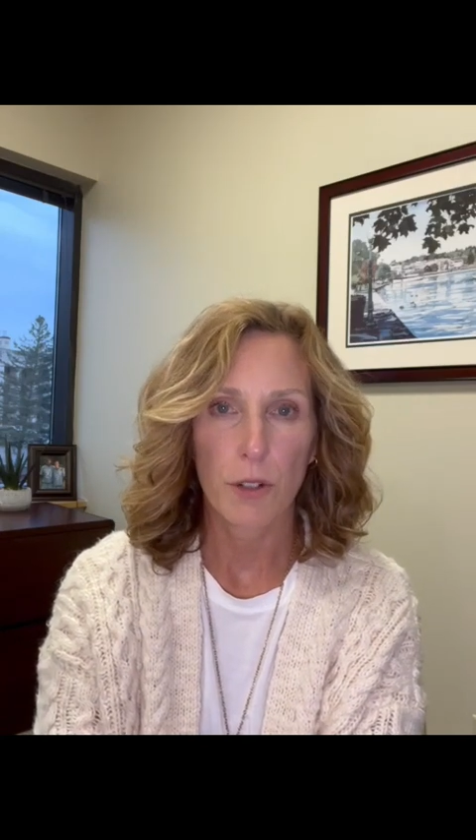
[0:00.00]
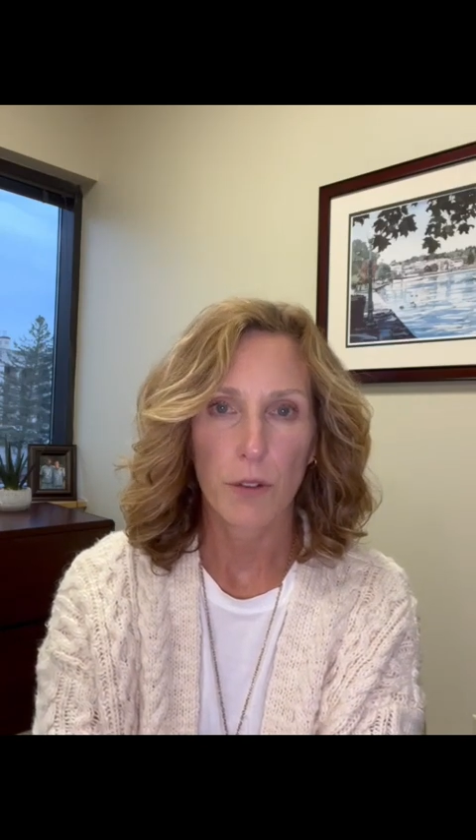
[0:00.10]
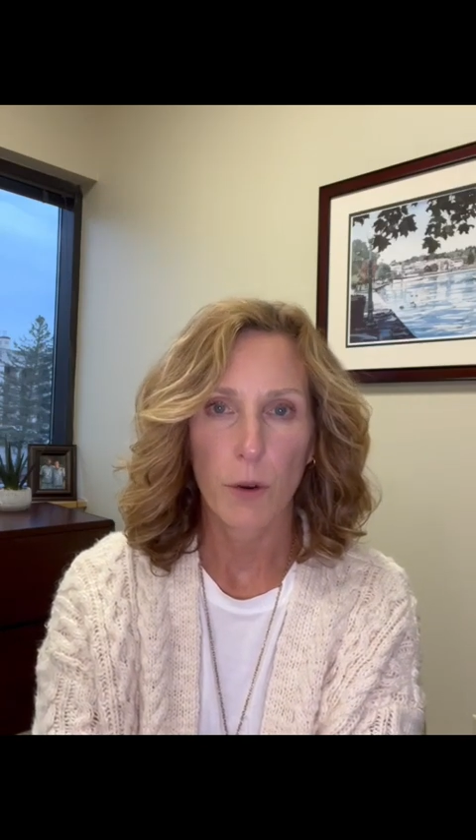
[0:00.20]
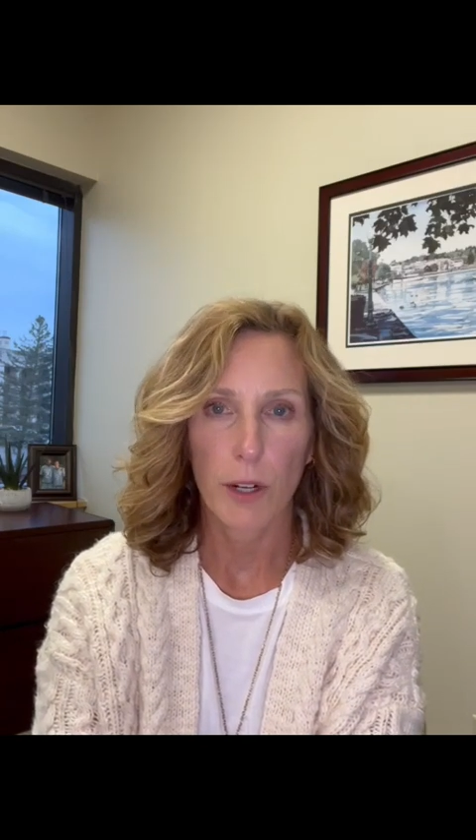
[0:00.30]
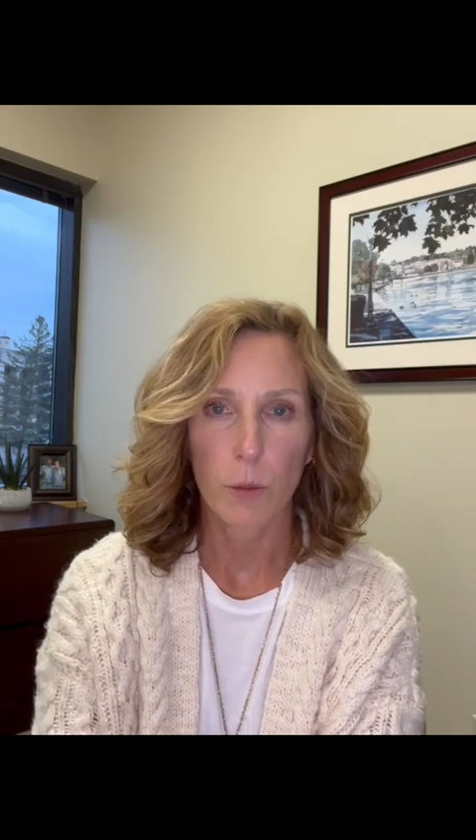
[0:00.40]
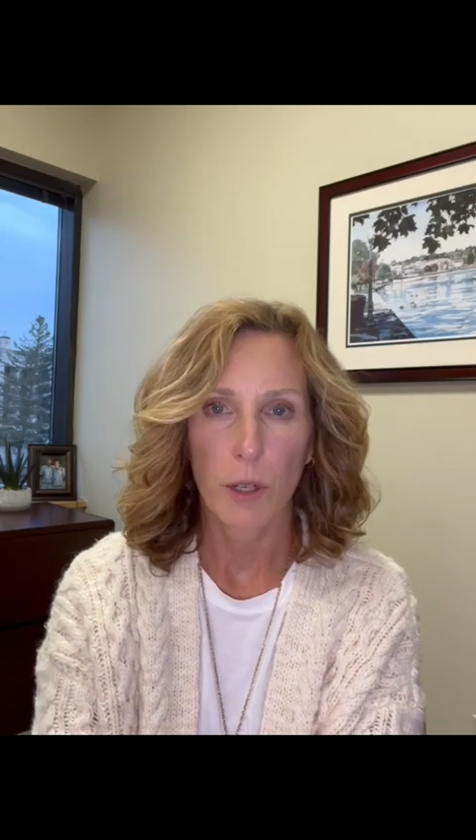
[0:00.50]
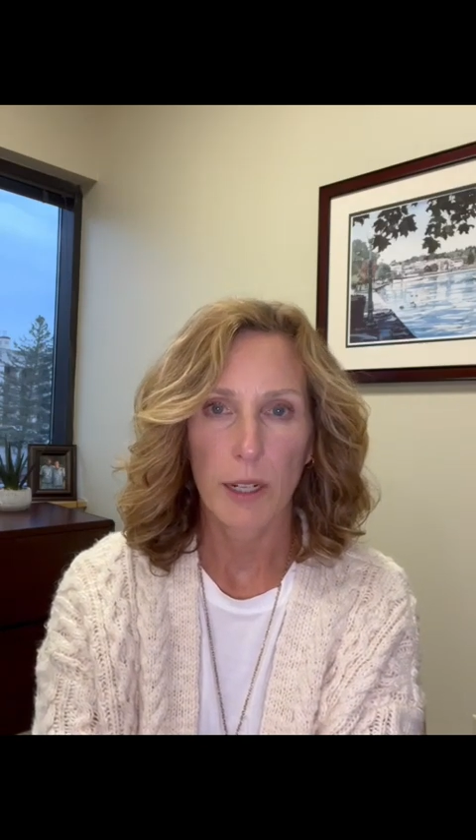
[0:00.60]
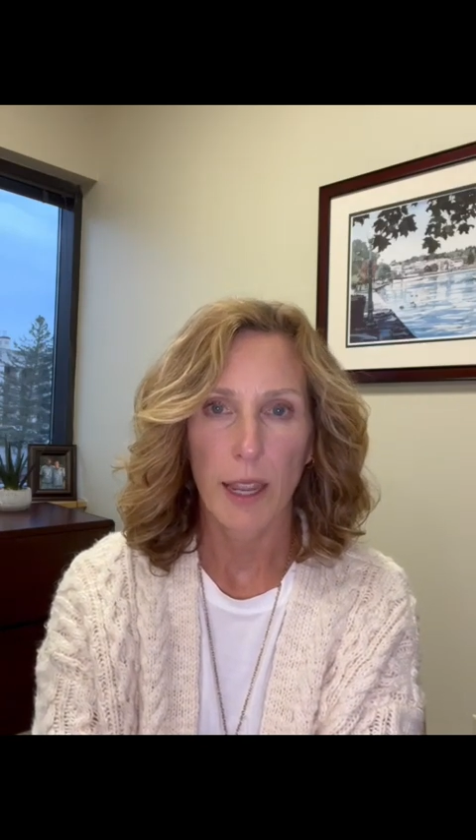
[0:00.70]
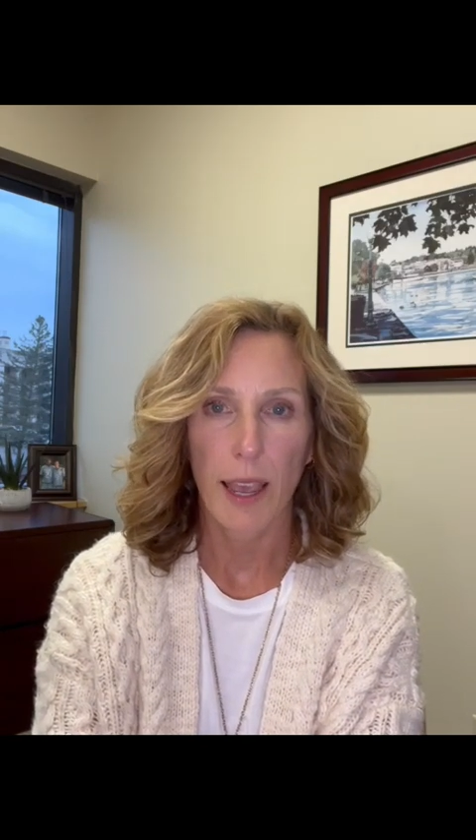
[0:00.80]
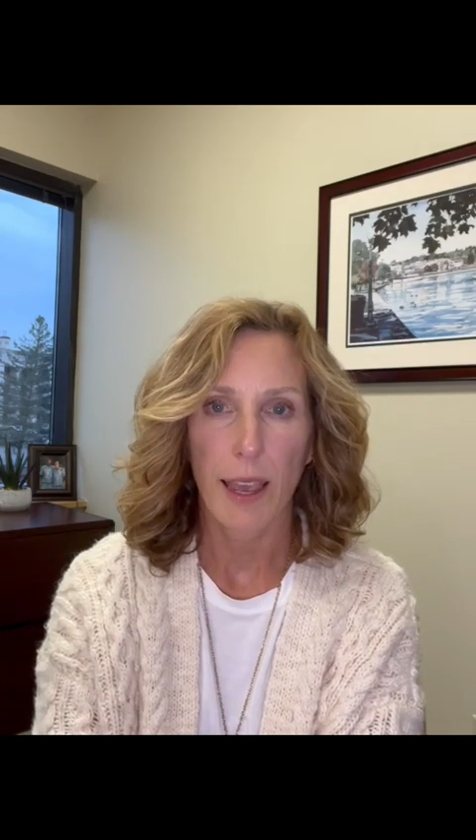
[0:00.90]

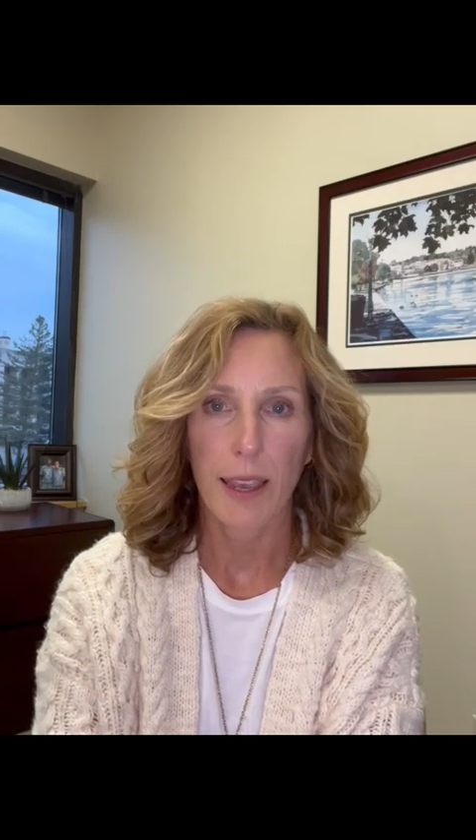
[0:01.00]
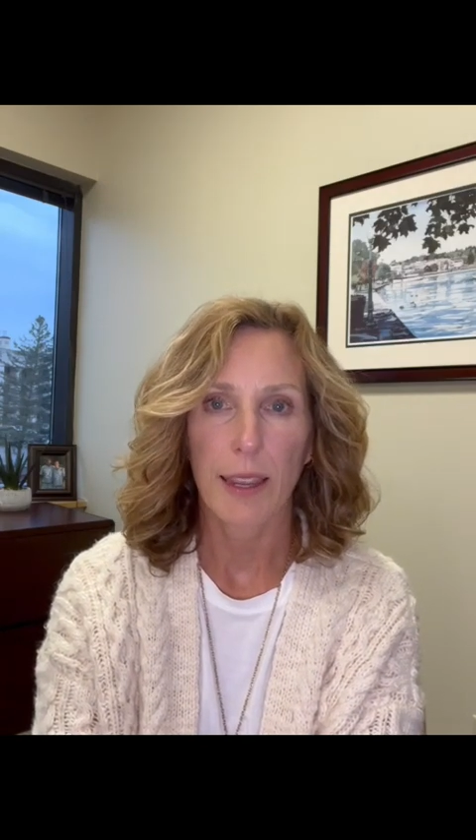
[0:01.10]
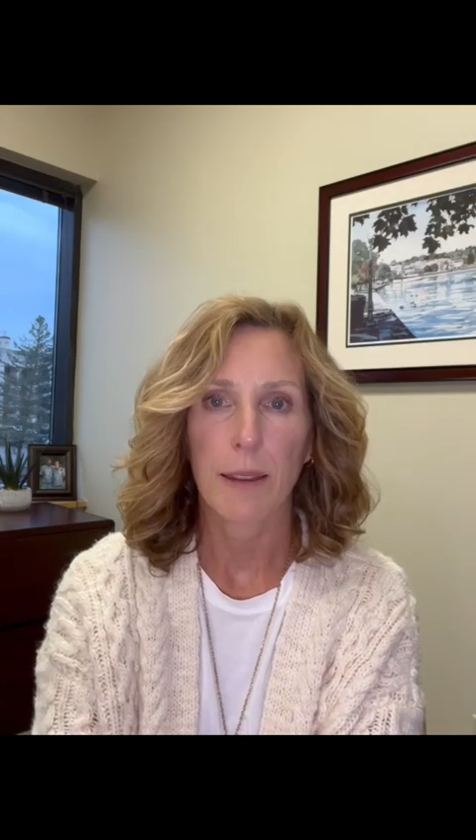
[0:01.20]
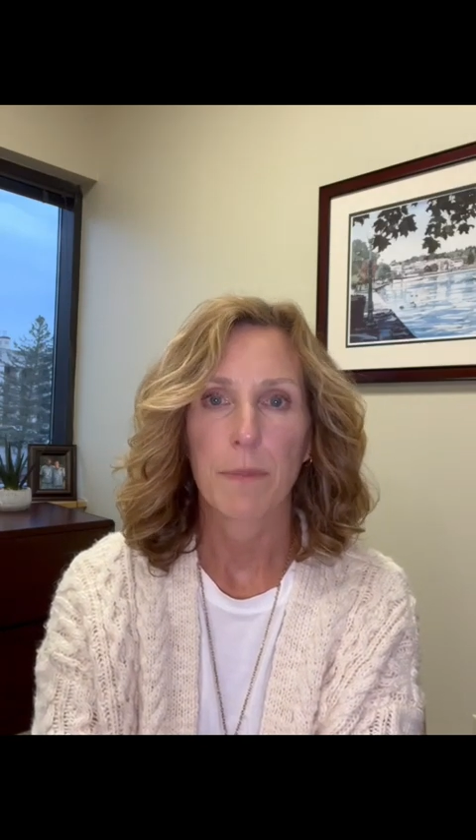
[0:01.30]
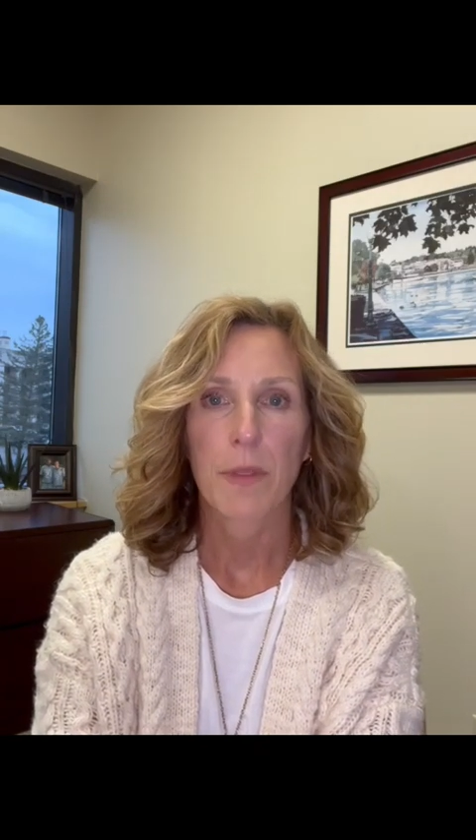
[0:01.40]
401k